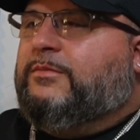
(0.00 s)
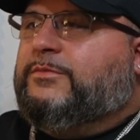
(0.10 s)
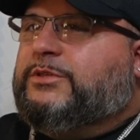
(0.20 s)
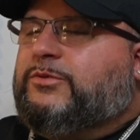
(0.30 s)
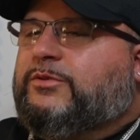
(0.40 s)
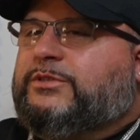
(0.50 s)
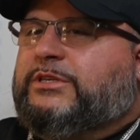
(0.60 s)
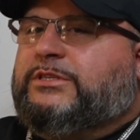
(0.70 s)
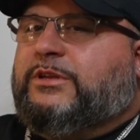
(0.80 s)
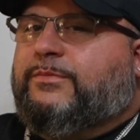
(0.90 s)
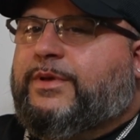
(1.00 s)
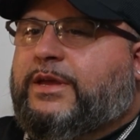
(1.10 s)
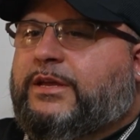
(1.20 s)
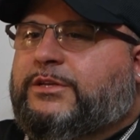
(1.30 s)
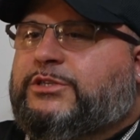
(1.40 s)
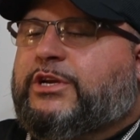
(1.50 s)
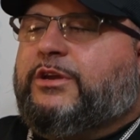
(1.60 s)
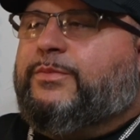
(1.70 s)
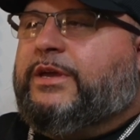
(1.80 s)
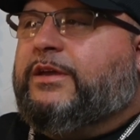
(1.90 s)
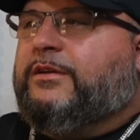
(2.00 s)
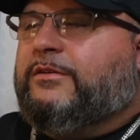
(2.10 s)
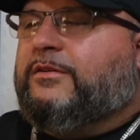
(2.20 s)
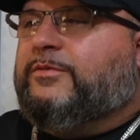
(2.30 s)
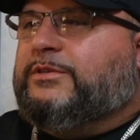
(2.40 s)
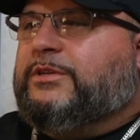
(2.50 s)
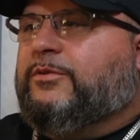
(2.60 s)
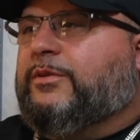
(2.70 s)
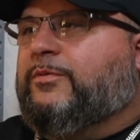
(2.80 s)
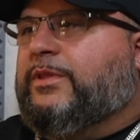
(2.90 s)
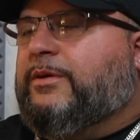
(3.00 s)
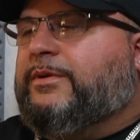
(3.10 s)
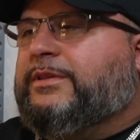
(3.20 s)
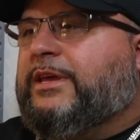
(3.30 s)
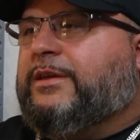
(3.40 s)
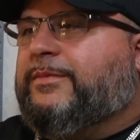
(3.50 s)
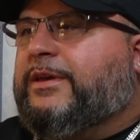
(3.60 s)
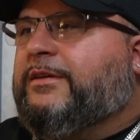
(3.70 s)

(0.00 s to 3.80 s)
School system, and Chicopee was the only one that would take me.